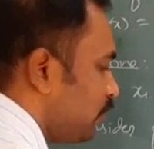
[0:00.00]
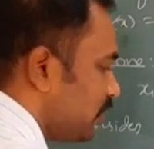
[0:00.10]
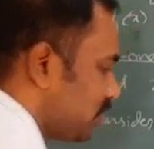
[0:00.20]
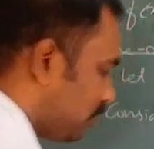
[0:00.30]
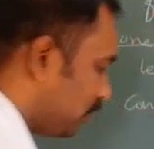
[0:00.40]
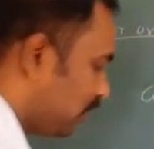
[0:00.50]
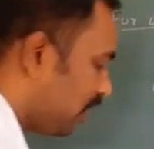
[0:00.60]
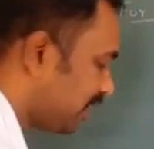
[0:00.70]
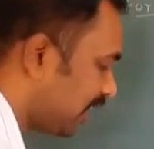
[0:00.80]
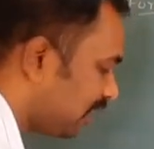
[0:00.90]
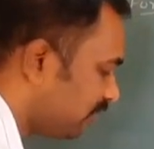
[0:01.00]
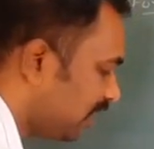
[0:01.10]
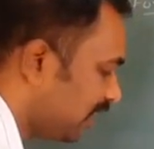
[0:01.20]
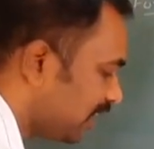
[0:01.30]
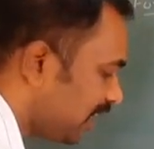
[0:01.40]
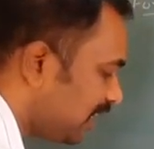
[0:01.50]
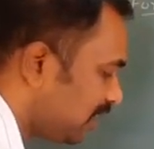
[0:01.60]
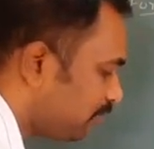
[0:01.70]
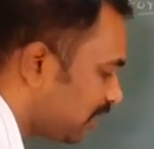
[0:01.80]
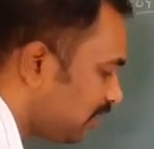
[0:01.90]
which do not have
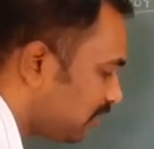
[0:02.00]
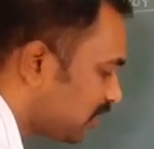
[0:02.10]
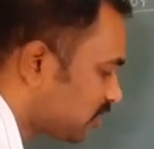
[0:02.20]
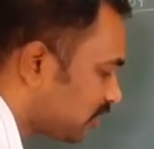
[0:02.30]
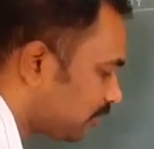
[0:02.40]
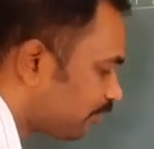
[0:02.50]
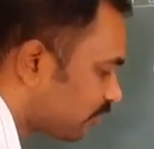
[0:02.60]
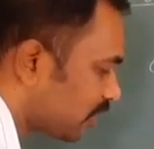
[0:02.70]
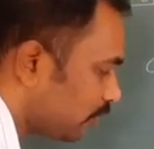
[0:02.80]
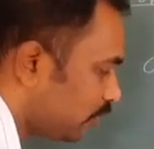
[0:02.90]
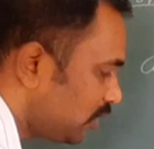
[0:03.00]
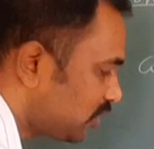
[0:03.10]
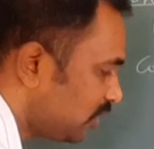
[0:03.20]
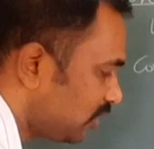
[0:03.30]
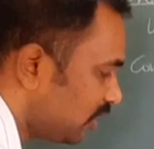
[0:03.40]
any pre-image. Which